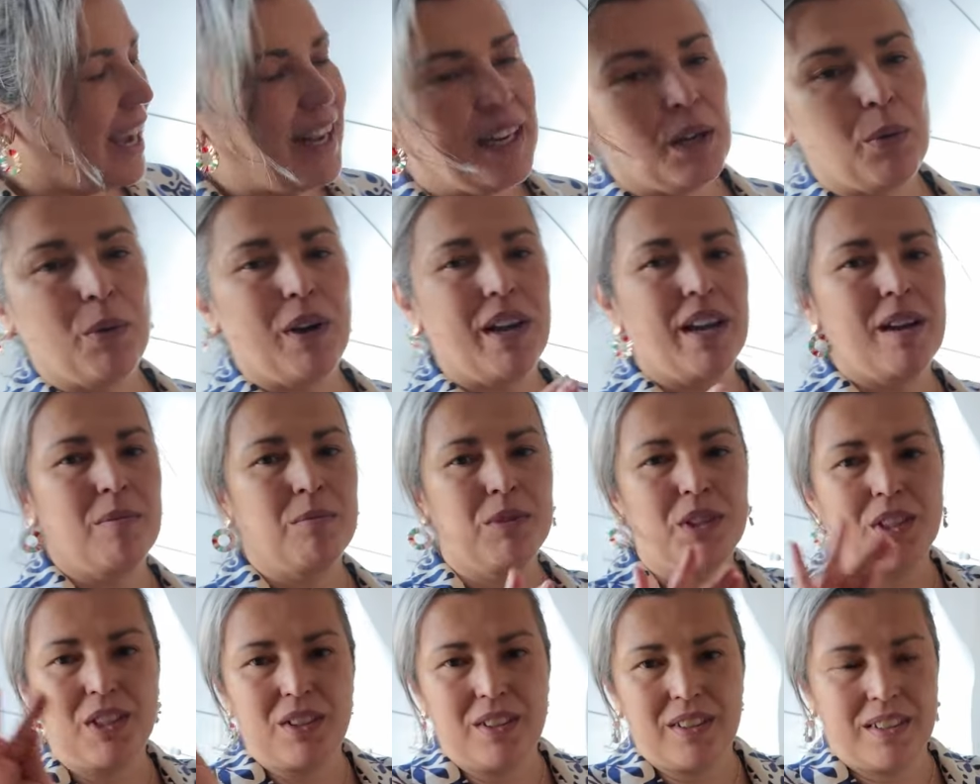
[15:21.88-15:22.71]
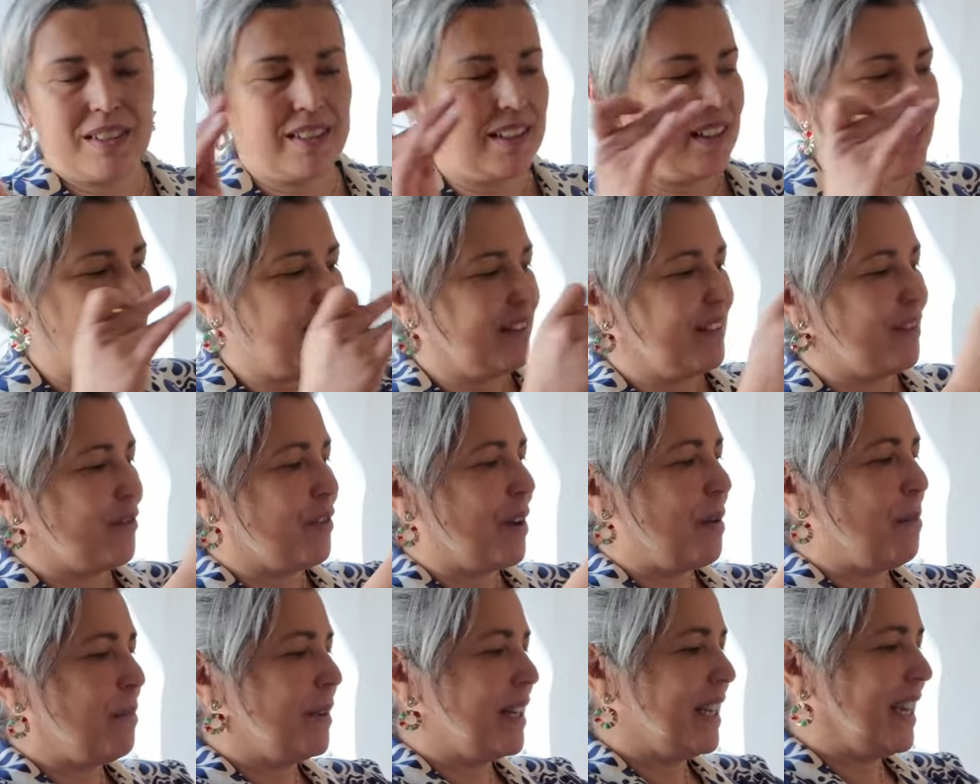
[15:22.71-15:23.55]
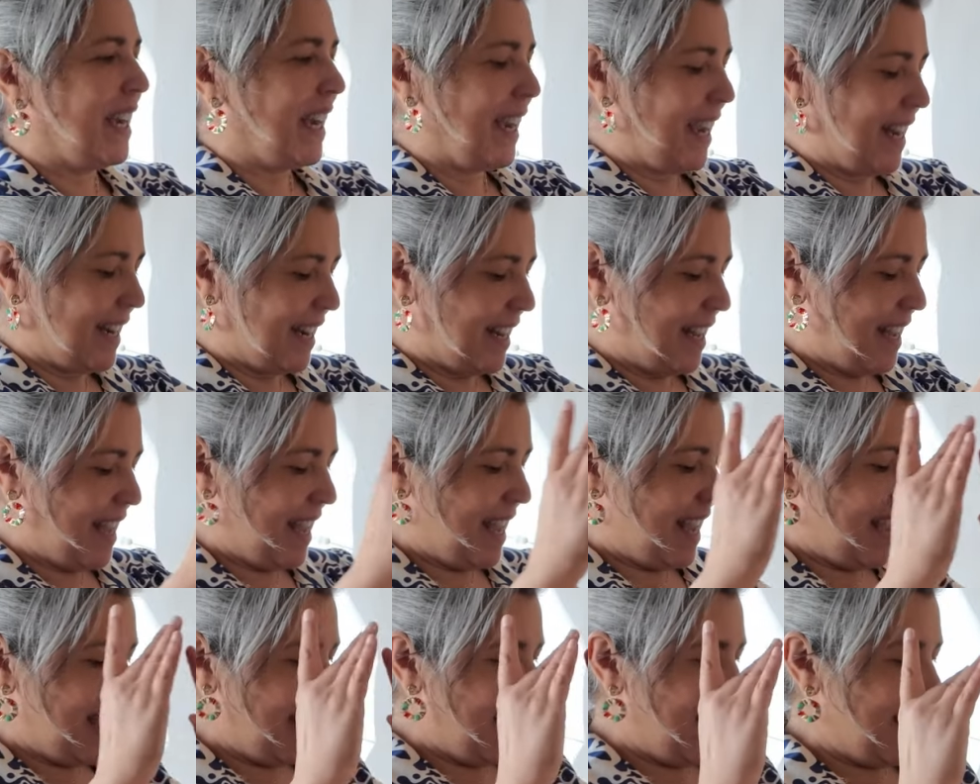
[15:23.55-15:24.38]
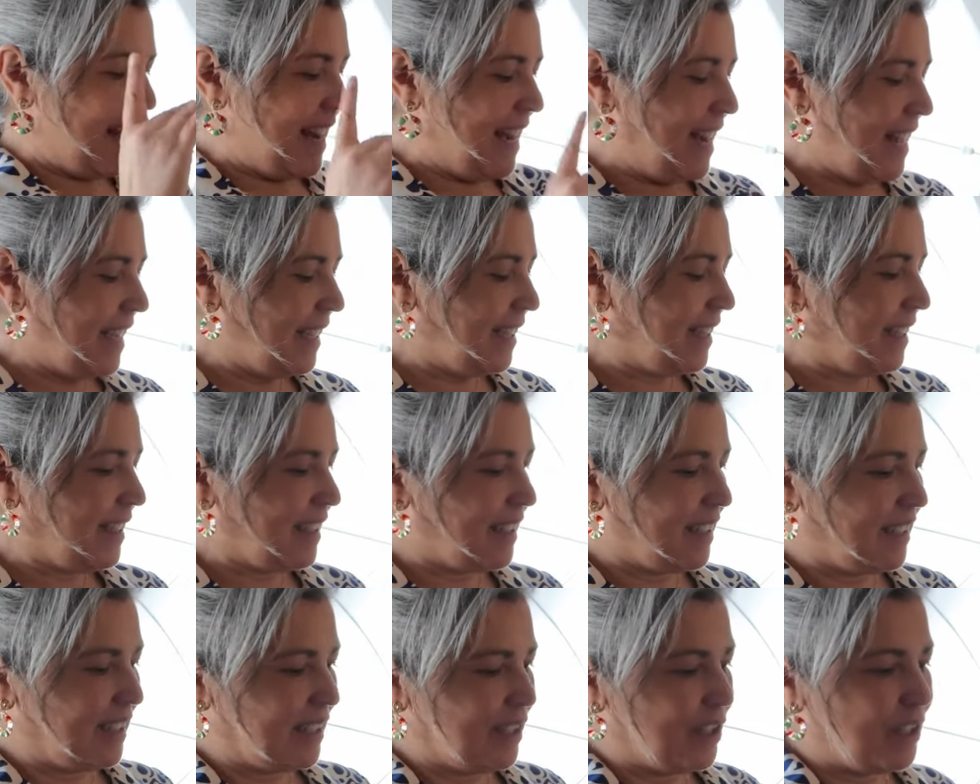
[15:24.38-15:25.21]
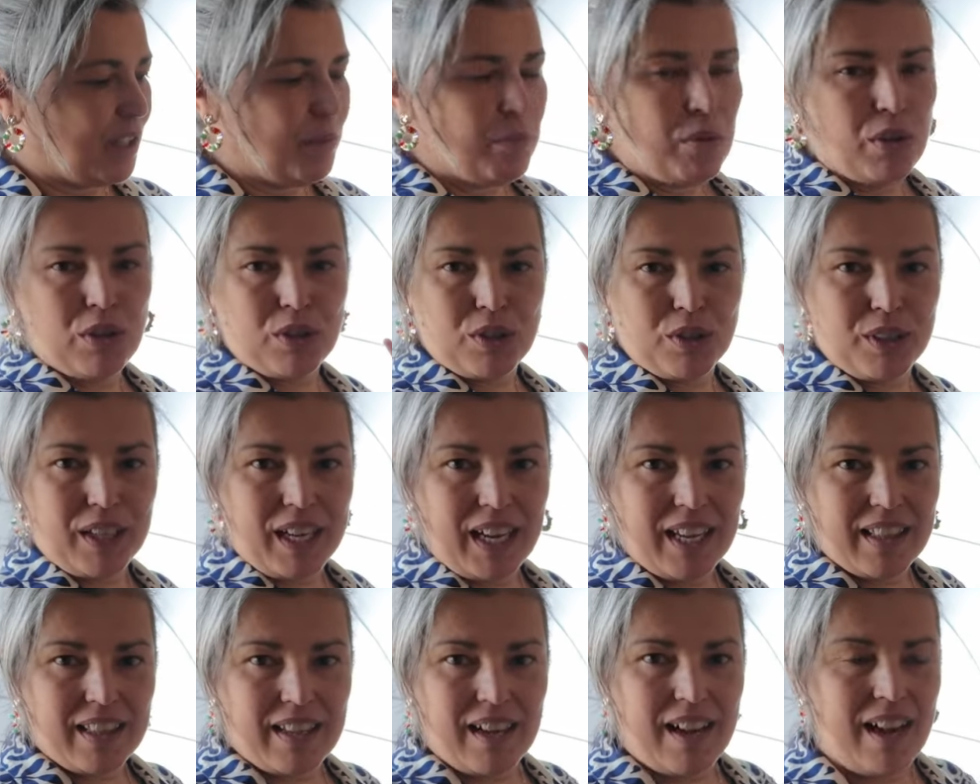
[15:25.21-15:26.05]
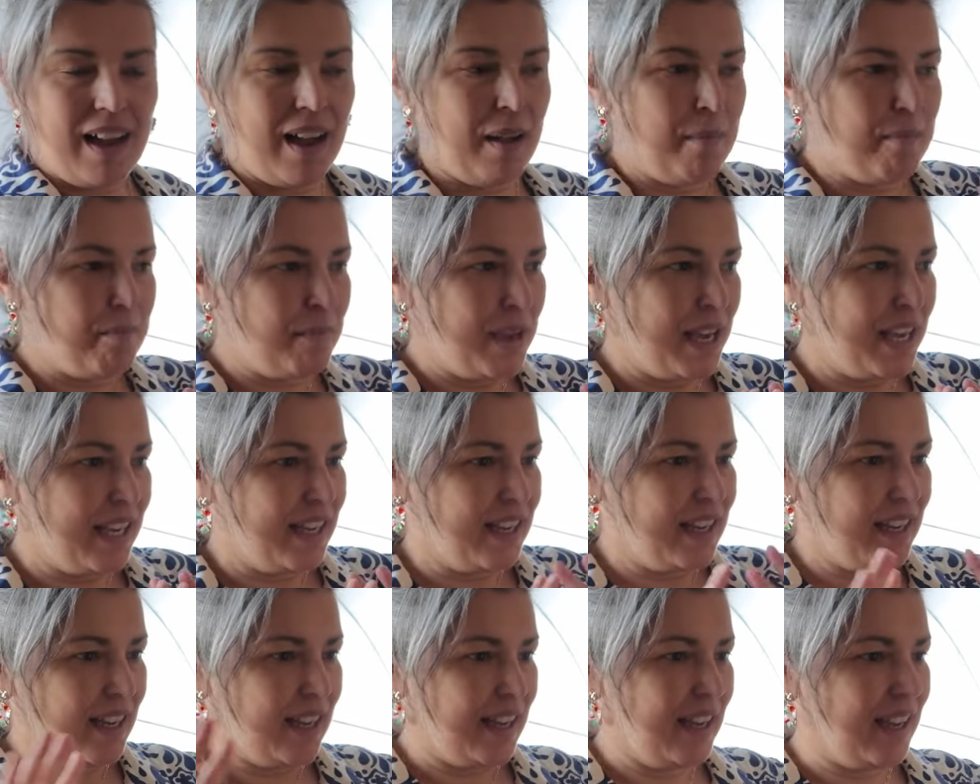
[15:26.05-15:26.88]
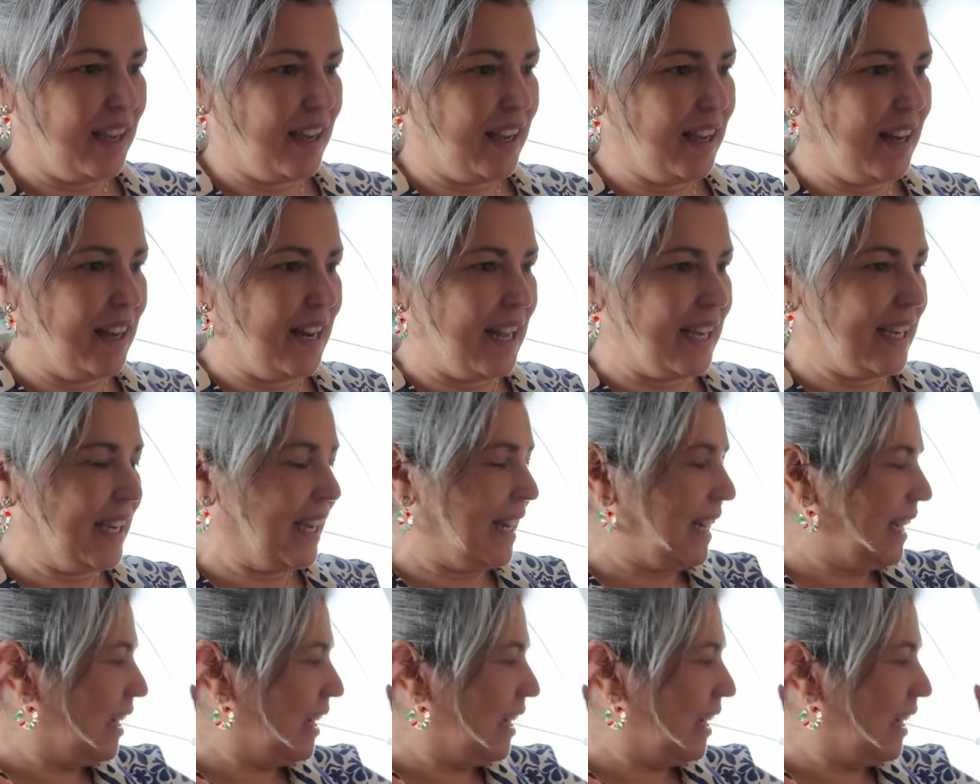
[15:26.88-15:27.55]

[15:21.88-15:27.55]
Anyway, I'm just rambling again. Let's stitch them all together and make like a